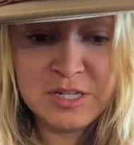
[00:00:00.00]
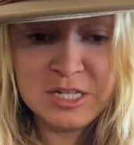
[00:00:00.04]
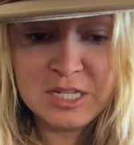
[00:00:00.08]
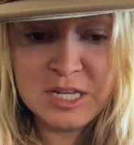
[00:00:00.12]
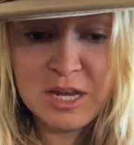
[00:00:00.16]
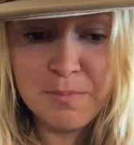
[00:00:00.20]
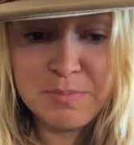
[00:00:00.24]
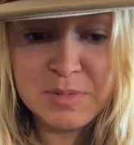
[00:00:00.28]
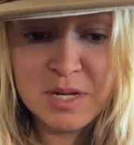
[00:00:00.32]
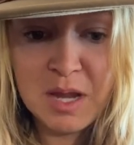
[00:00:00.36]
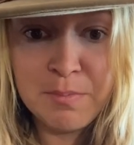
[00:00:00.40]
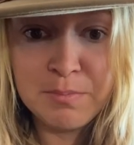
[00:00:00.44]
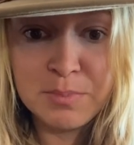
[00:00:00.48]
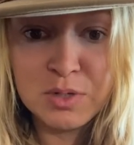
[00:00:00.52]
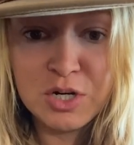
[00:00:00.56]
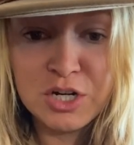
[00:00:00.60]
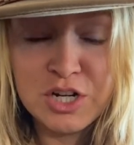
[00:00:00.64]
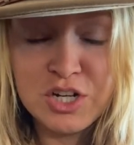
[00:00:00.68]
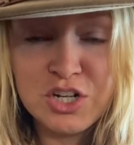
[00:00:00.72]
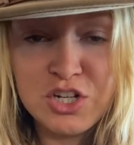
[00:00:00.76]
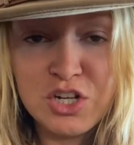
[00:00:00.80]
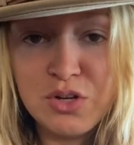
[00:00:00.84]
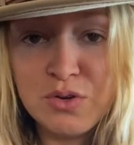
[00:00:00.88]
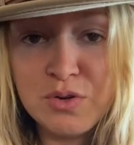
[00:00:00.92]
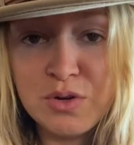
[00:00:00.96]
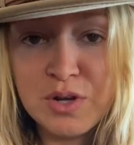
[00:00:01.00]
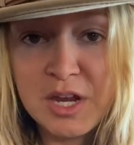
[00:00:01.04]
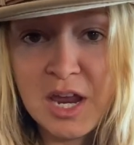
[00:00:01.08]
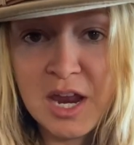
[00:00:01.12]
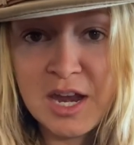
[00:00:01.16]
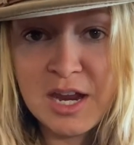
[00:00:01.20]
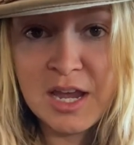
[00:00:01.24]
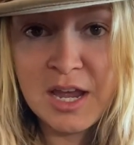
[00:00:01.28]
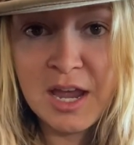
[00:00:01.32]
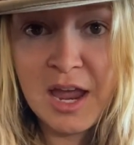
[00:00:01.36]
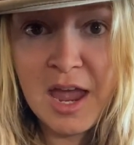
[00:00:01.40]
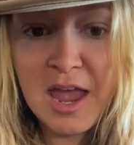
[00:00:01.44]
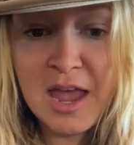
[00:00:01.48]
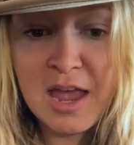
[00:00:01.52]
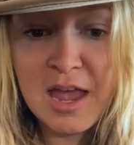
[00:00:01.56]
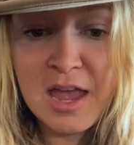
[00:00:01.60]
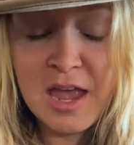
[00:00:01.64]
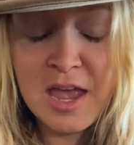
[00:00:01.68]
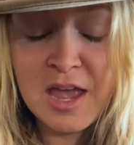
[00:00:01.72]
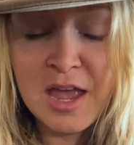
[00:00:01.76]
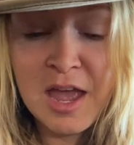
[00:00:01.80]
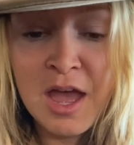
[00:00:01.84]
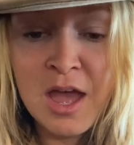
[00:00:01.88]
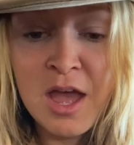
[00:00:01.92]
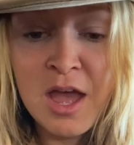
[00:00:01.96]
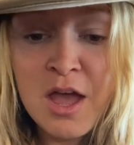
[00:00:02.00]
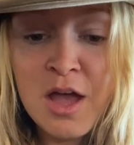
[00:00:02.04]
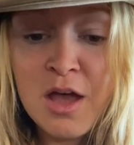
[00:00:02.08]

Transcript: September to getting a